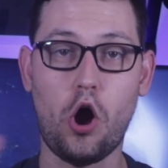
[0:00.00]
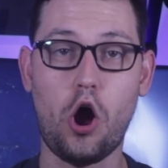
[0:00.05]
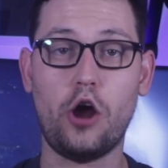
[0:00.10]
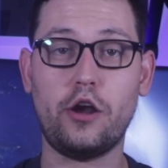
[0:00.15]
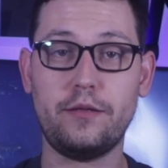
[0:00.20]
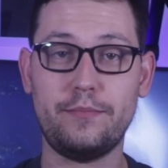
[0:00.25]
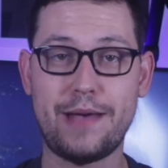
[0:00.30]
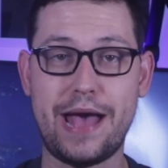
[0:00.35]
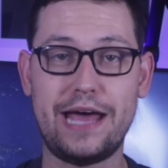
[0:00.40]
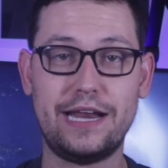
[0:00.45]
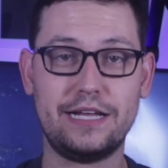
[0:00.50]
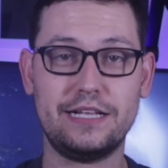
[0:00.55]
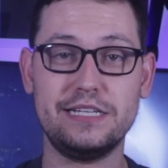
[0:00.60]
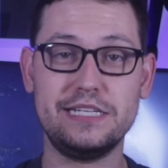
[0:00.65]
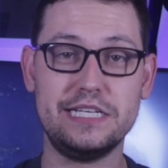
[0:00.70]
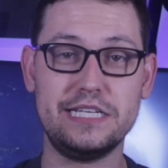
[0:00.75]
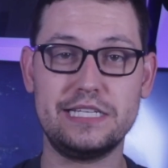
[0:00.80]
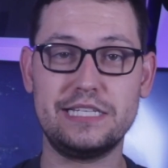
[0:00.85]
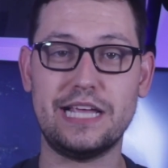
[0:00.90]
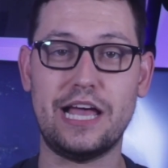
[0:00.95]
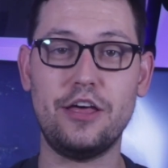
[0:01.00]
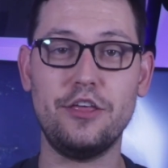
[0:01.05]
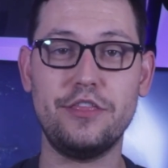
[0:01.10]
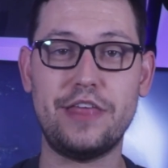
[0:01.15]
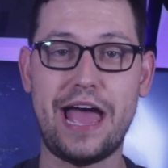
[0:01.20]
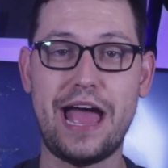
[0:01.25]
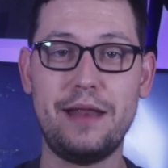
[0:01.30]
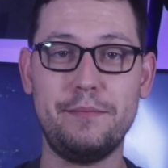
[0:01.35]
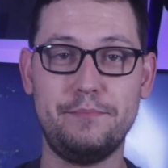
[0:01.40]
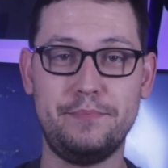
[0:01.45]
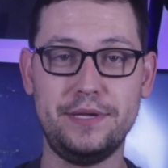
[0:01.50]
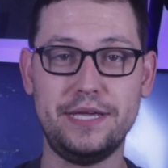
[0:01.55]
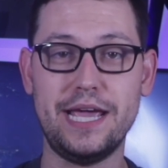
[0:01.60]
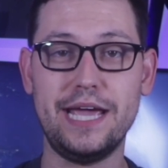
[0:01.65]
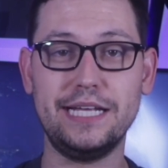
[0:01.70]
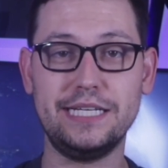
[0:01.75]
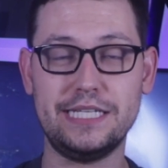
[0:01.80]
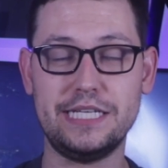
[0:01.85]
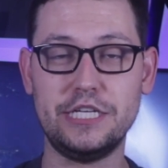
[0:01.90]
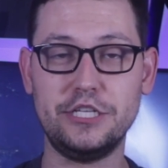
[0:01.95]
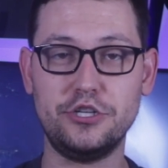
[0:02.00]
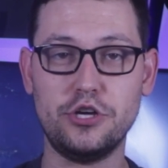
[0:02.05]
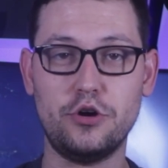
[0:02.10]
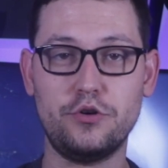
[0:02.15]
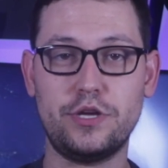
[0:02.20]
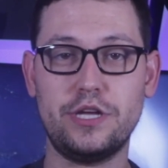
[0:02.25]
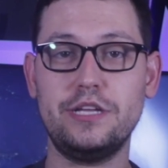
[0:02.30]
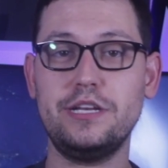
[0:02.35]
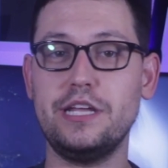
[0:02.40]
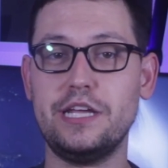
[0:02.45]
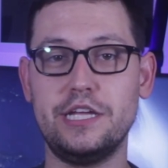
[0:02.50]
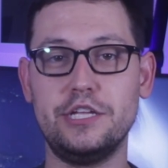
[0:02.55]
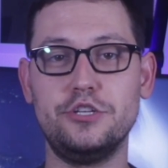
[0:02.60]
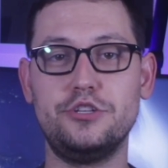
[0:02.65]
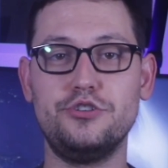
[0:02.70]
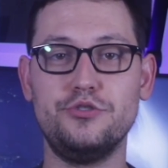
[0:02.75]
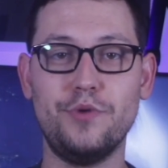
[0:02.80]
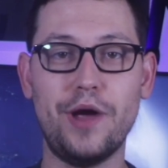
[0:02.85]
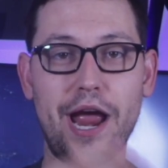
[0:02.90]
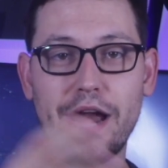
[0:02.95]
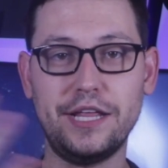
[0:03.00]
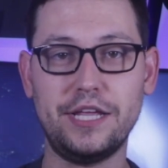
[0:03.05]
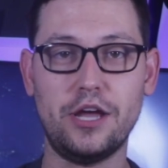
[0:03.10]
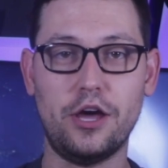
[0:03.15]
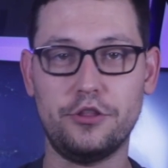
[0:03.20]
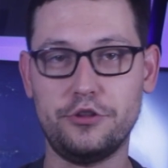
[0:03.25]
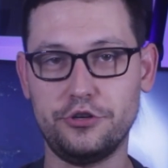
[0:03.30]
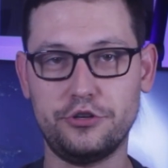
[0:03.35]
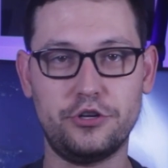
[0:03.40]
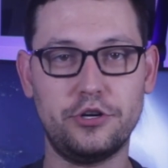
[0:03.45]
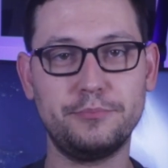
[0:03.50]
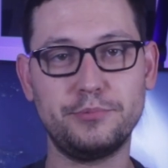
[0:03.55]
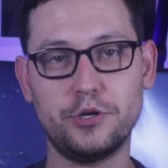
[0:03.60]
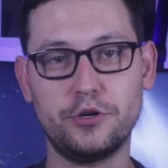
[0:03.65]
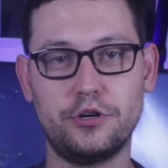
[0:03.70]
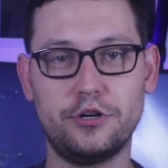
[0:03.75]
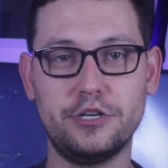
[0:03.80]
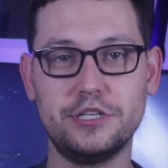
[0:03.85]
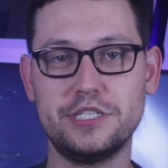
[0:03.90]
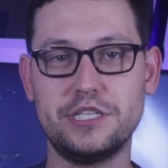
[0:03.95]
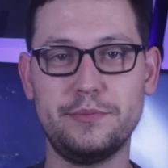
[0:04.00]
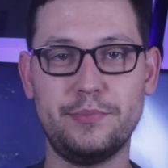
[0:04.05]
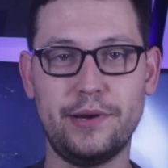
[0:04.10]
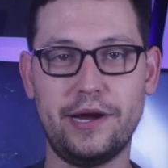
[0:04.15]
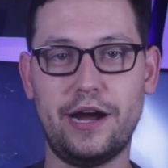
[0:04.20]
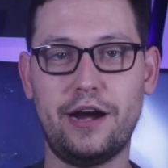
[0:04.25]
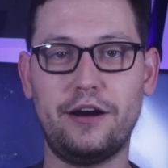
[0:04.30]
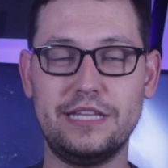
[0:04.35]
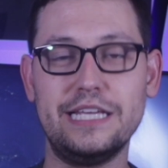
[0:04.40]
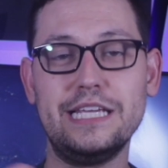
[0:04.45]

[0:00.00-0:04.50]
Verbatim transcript: automatically sell that BAT token into any other cryptocurrency pair.